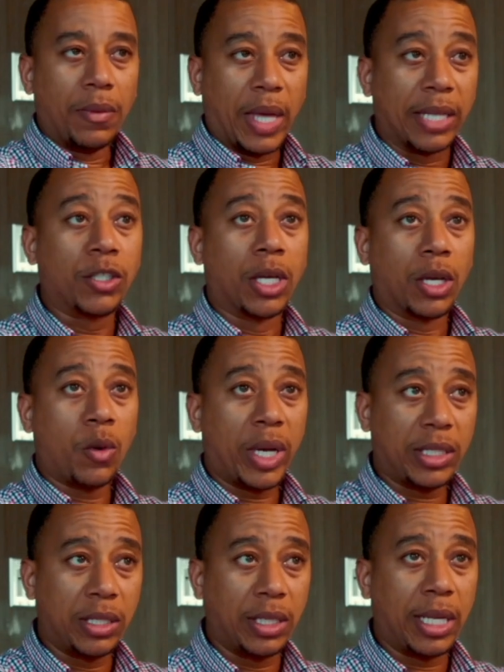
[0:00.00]
Yeah, that's a good
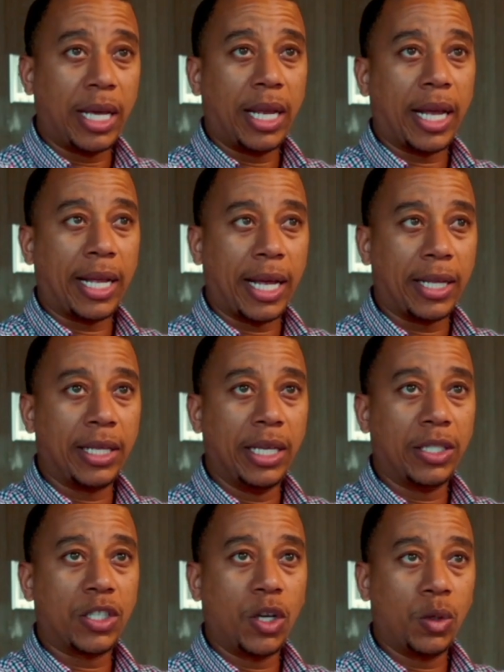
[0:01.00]
question. And I
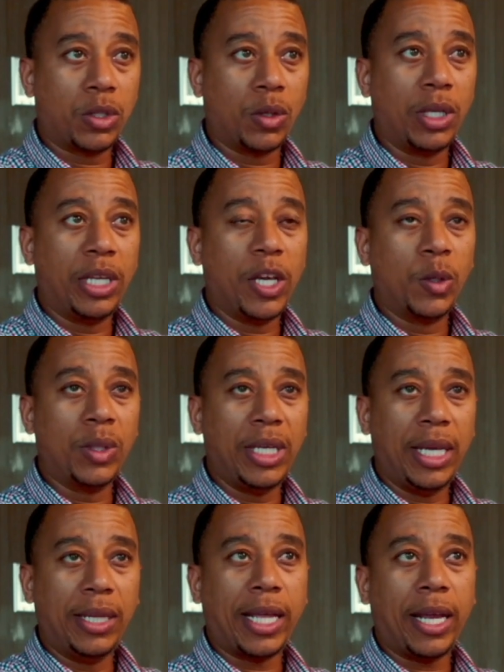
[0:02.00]
think so. So the
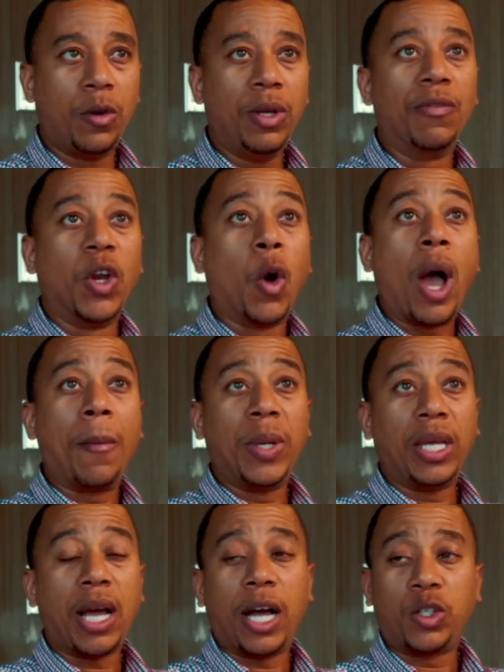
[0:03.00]
DoD, they don't even know how
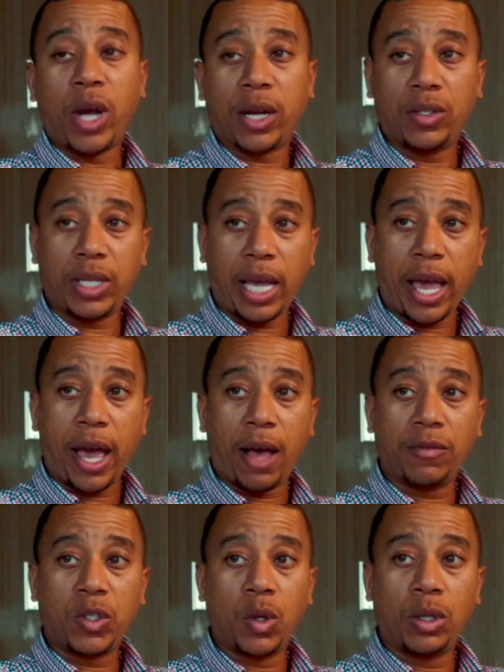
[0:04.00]
many contractors they
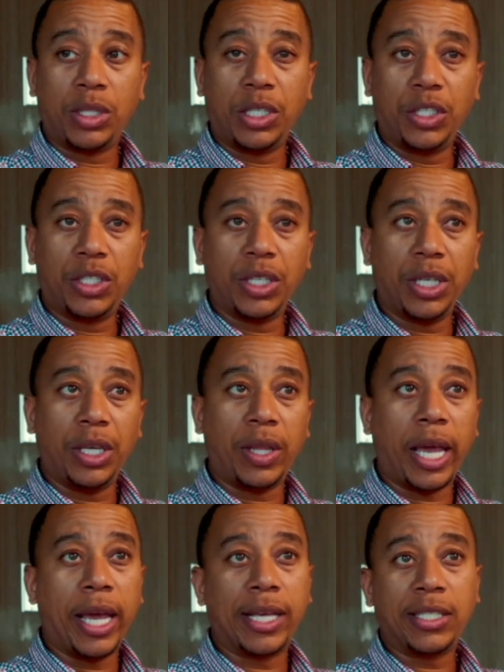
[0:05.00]
have. So essentially
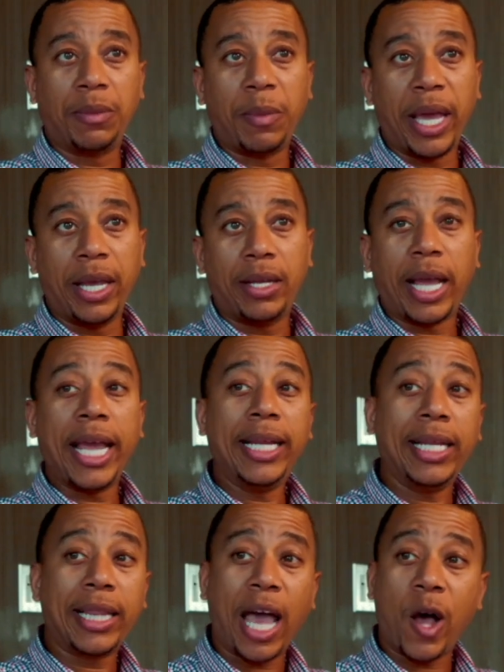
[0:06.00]
they estimate
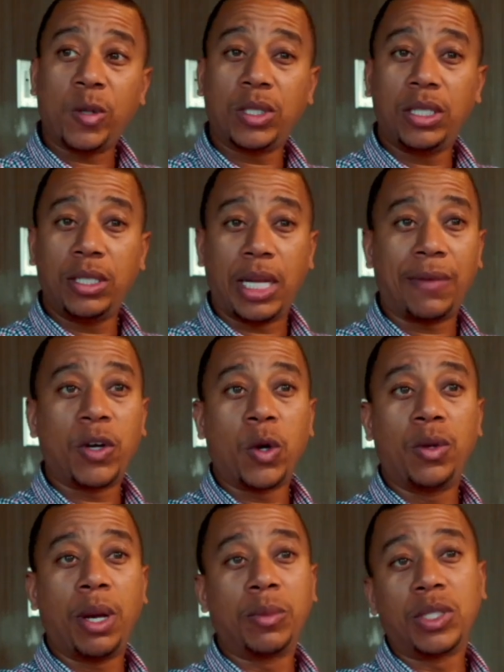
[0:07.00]
80,000. And I've
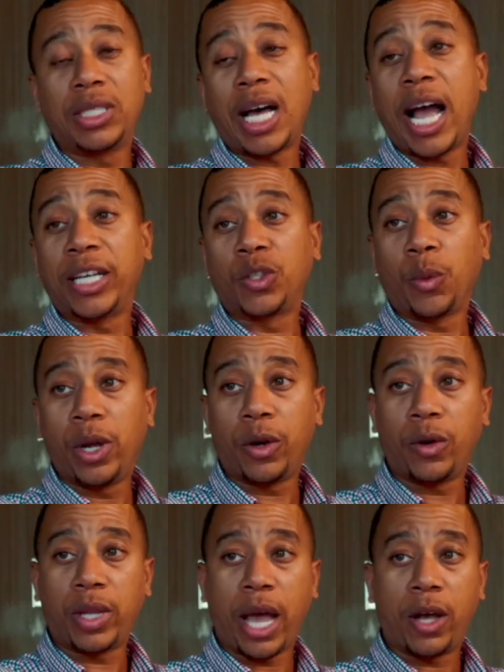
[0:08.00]
heard numbers as high as
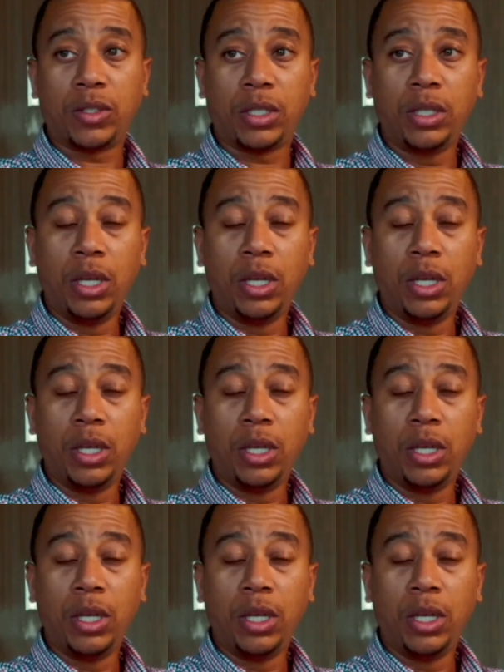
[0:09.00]
300,000.